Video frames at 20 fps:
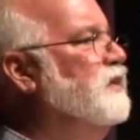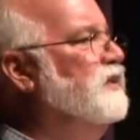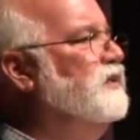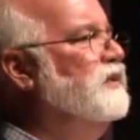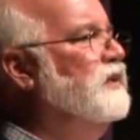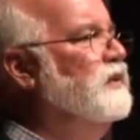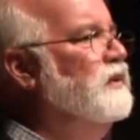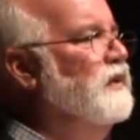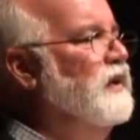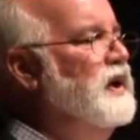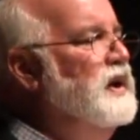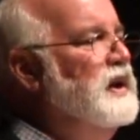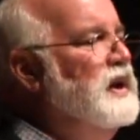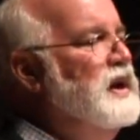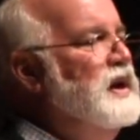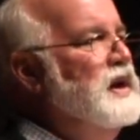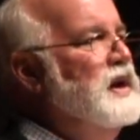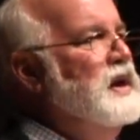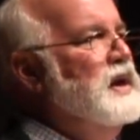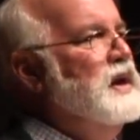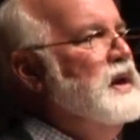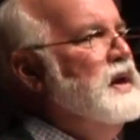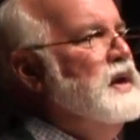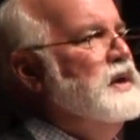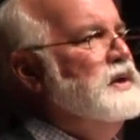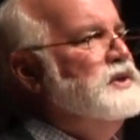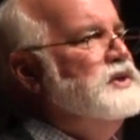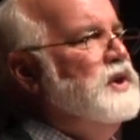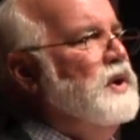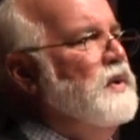was so great.
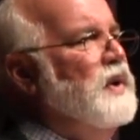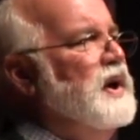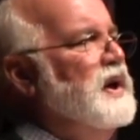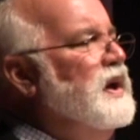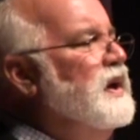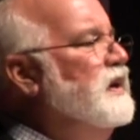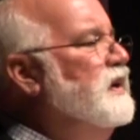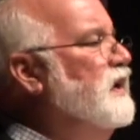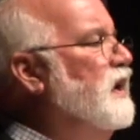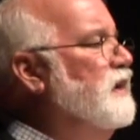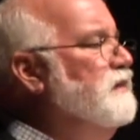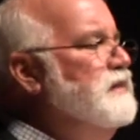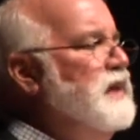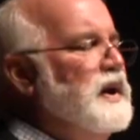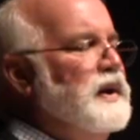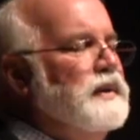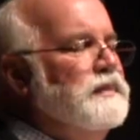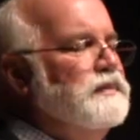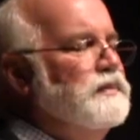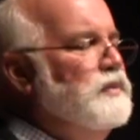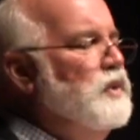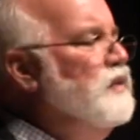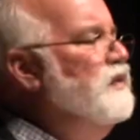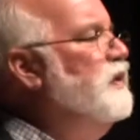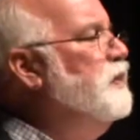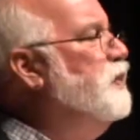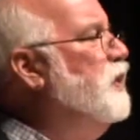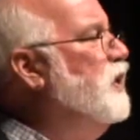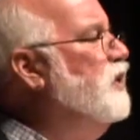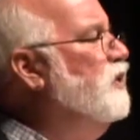So I, I, I, met a
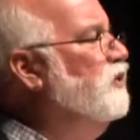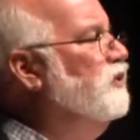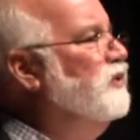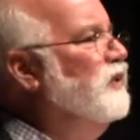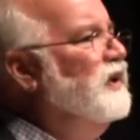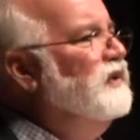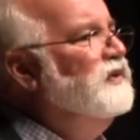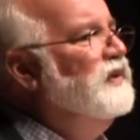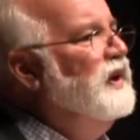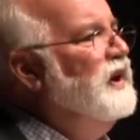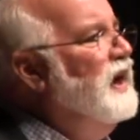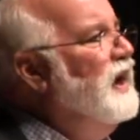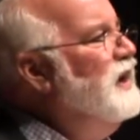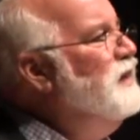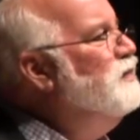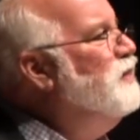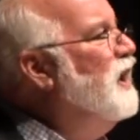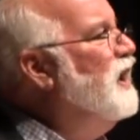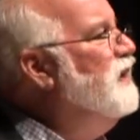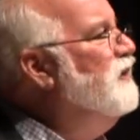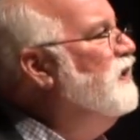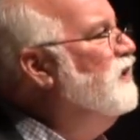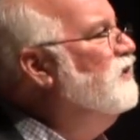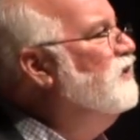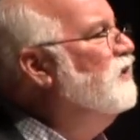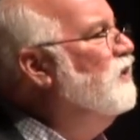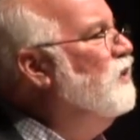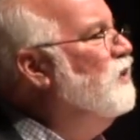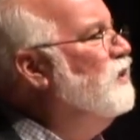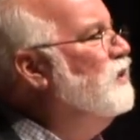movie producer. I said, hey, buy
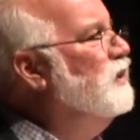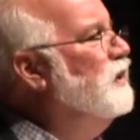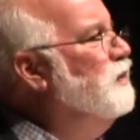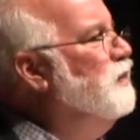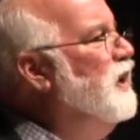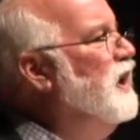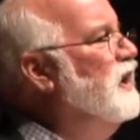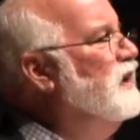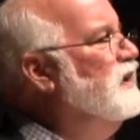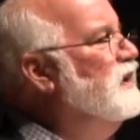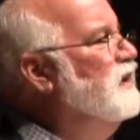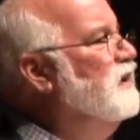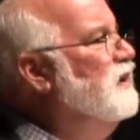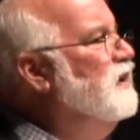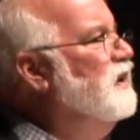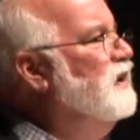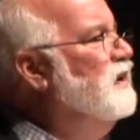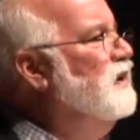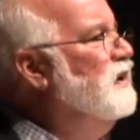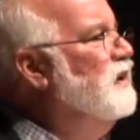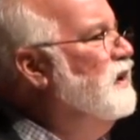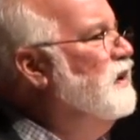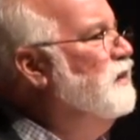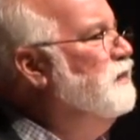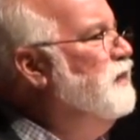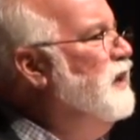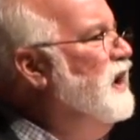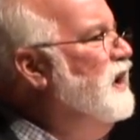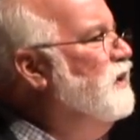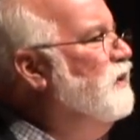this old abandoned uh,
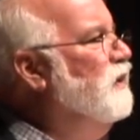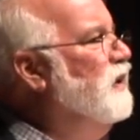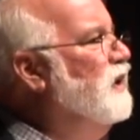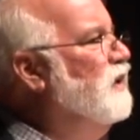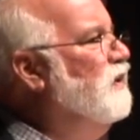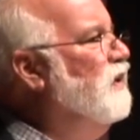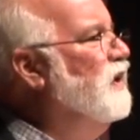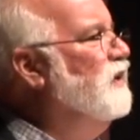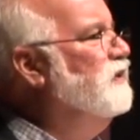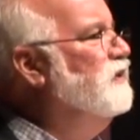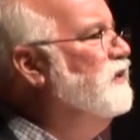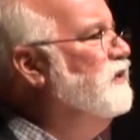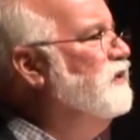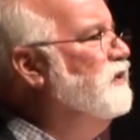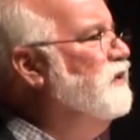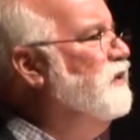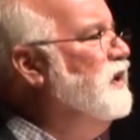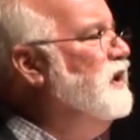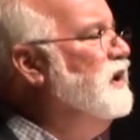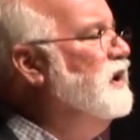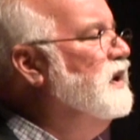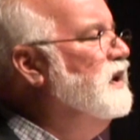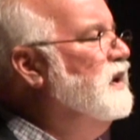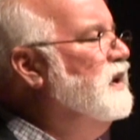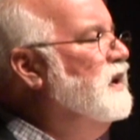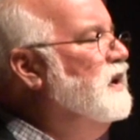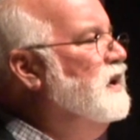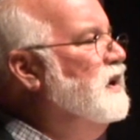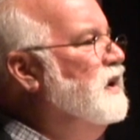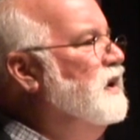bakery across the street
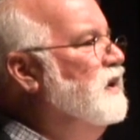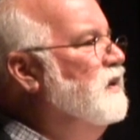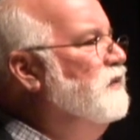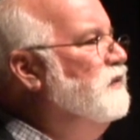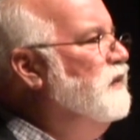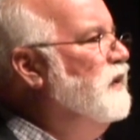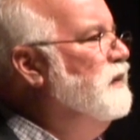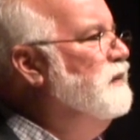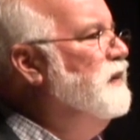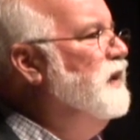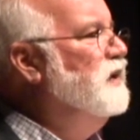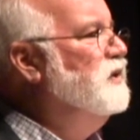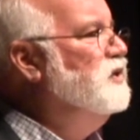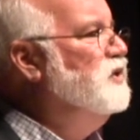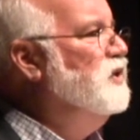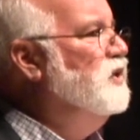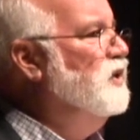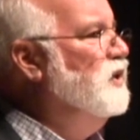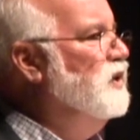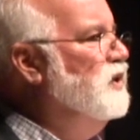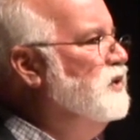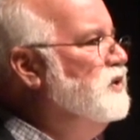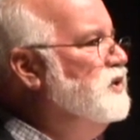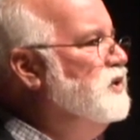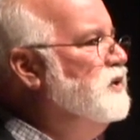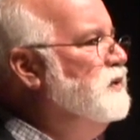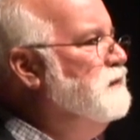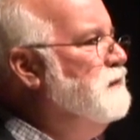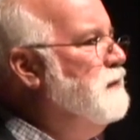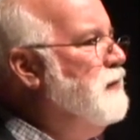from the
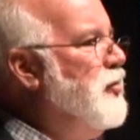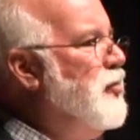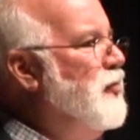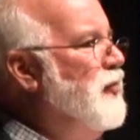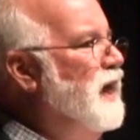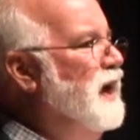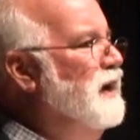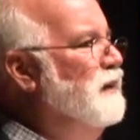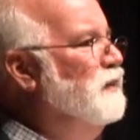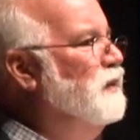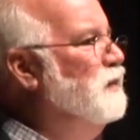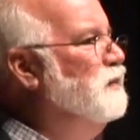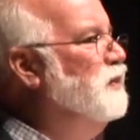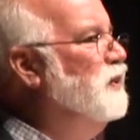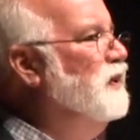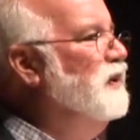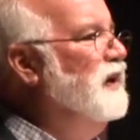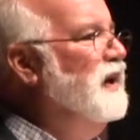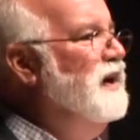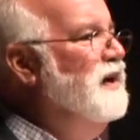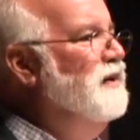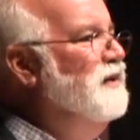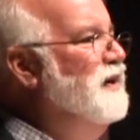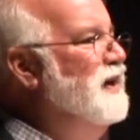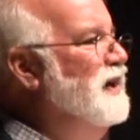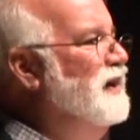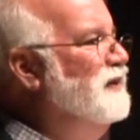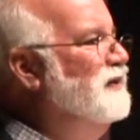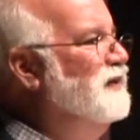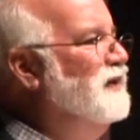church and we'll put
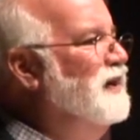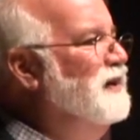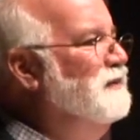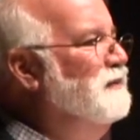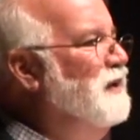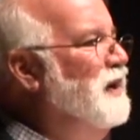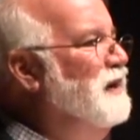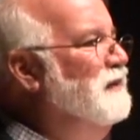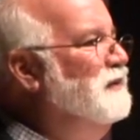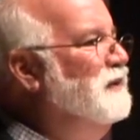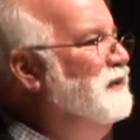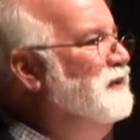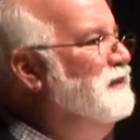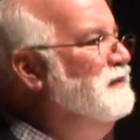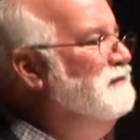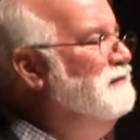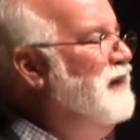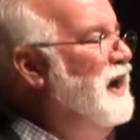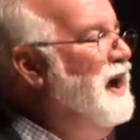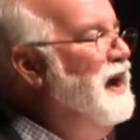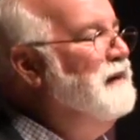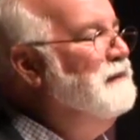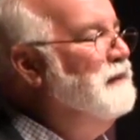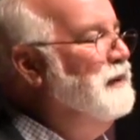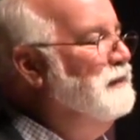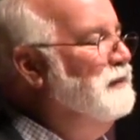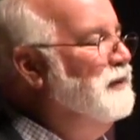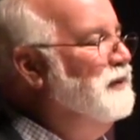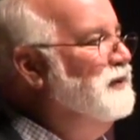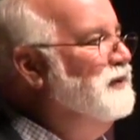hairnets on rival gang
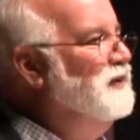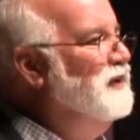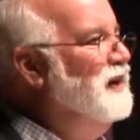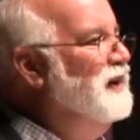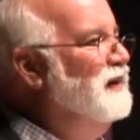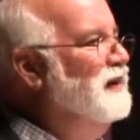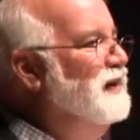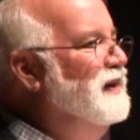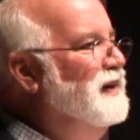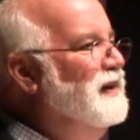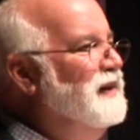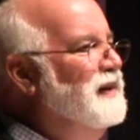members and,